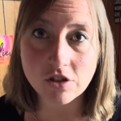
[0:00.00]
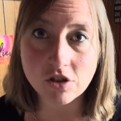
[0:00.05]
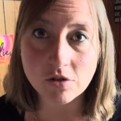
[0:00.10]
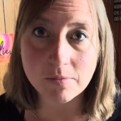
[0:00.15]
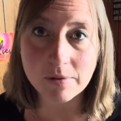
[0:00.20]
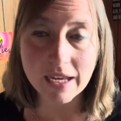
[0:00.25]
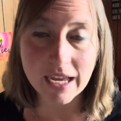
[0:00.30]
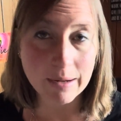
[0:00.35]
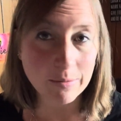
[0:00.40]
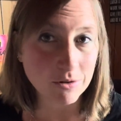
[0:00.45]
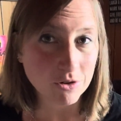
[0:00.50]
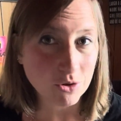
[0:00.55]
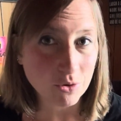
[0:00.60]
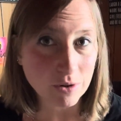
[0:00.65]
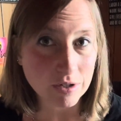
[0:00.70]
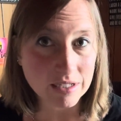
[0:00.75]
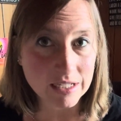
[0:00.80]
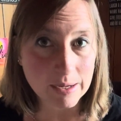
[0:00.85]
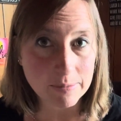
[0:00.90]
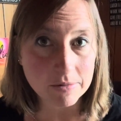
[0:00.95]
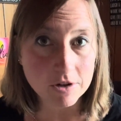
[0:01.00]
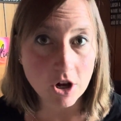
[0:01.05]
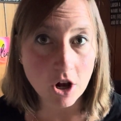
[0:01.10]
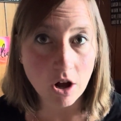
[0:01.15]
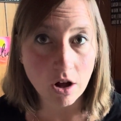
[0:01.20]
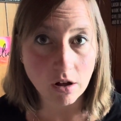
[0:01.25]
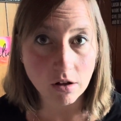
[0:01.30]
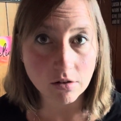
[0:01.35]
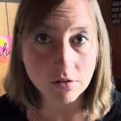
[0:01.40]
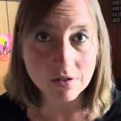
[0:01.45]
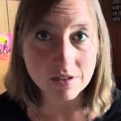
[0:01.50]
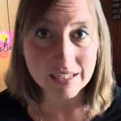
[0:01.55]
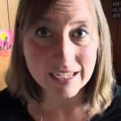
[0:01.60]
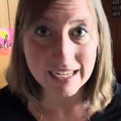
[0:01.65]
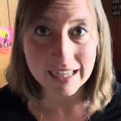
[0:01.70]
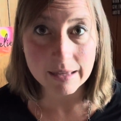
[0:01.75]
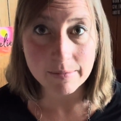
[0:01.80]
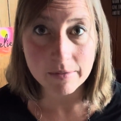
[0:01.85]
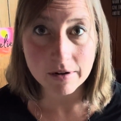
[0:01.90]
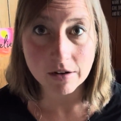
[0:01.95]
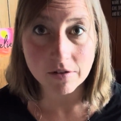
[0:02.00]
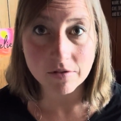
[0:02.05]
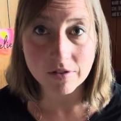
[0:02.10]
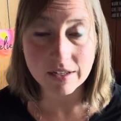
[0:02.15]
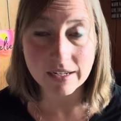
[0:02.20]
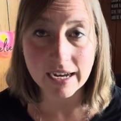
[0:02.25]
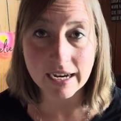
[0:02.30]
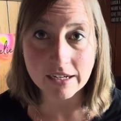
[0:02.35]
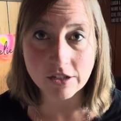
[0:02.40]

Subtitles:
to be able to accept calls in the middle of the night